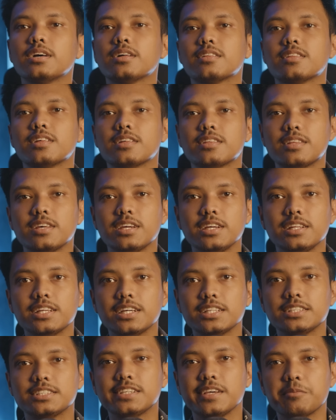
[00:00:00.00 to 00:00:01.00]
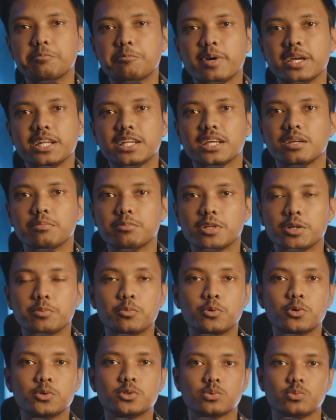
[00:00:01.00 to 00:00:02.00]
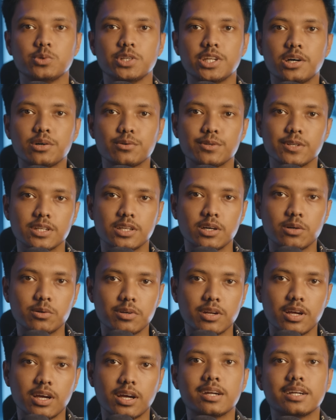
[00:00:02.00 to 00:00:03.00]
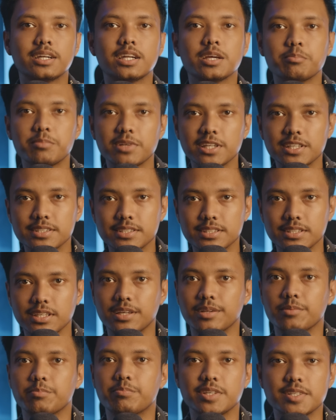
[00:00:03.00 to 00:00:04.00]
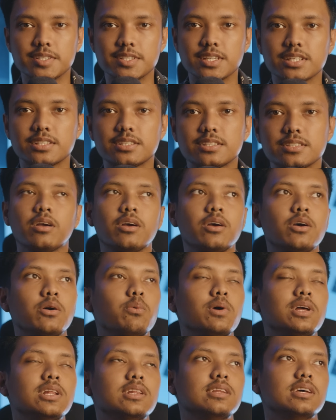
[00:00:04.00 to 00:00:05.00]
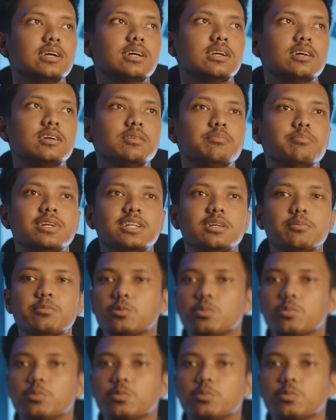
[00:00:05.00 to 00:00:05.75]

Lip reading: The thing that saved my time the most, without a doubt, are templates and presets. Well, there are multiple